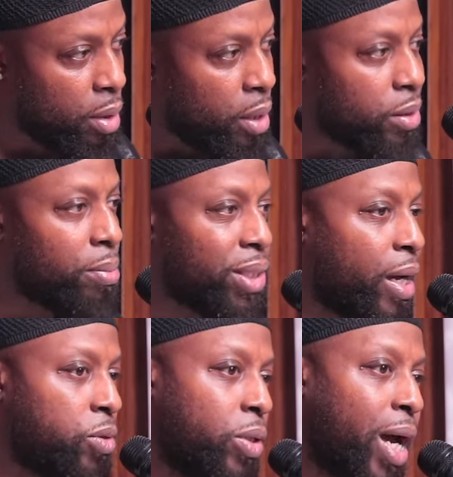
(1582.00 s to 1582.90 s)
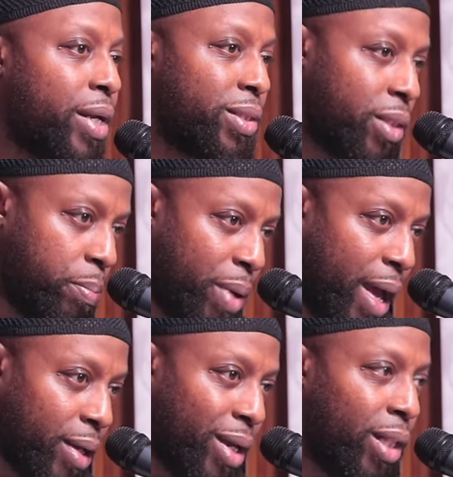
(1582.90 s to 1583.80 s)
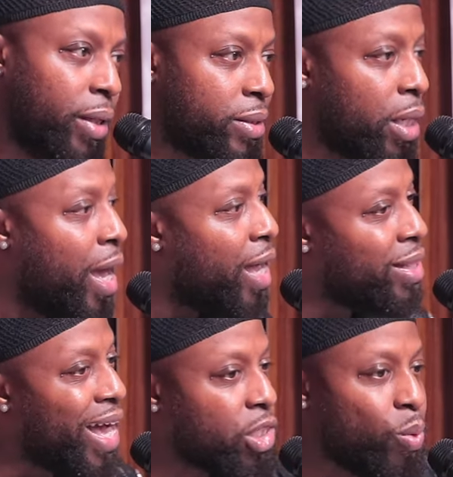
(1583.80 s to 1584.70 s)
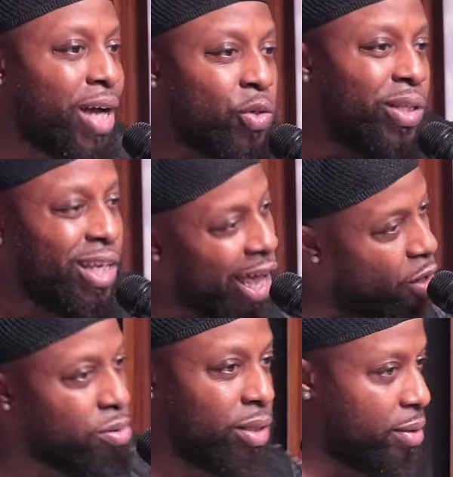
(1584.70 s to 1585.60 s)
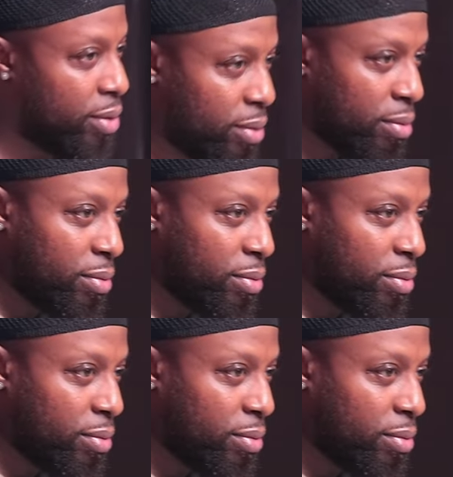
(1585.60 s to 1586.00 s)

Sometimes you got to sit back and listen. And that's why you need elders.